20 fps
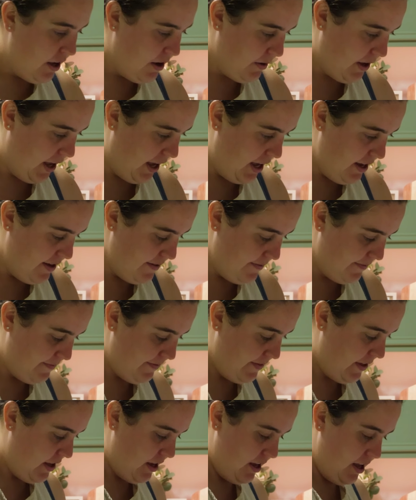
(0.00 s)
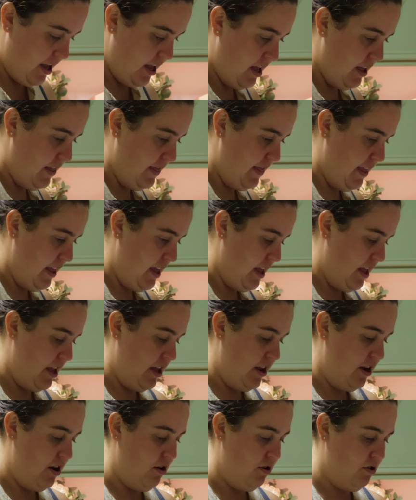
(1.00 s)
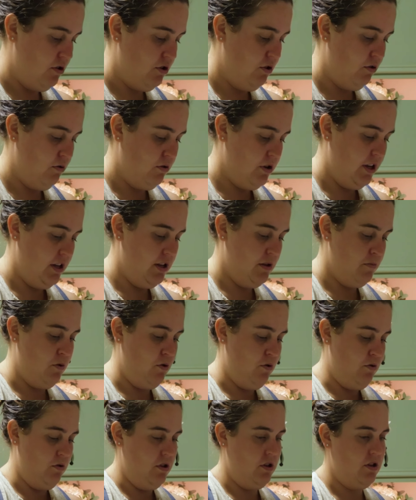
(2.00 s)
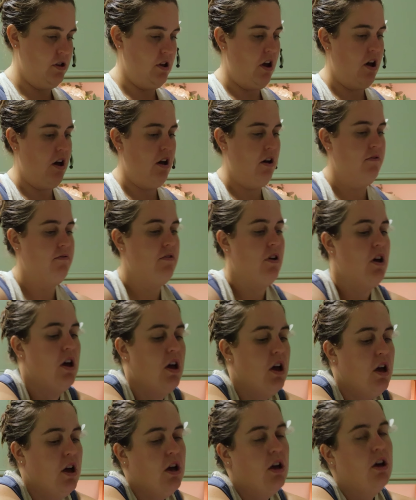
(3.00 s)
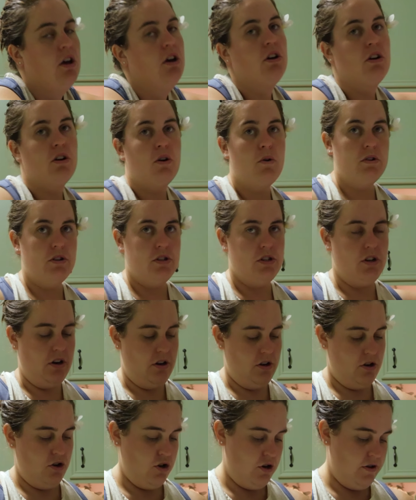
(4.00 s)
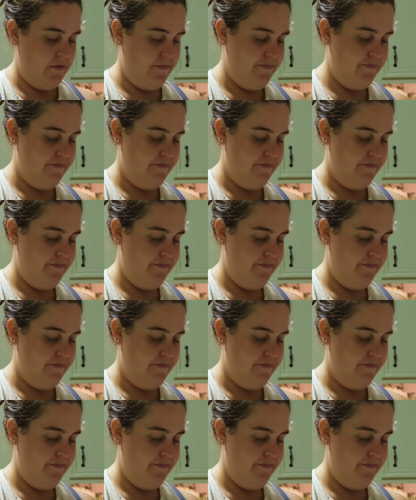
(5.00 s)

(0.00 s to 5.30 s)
Okay, and then 2 teaspoons of cornstarch.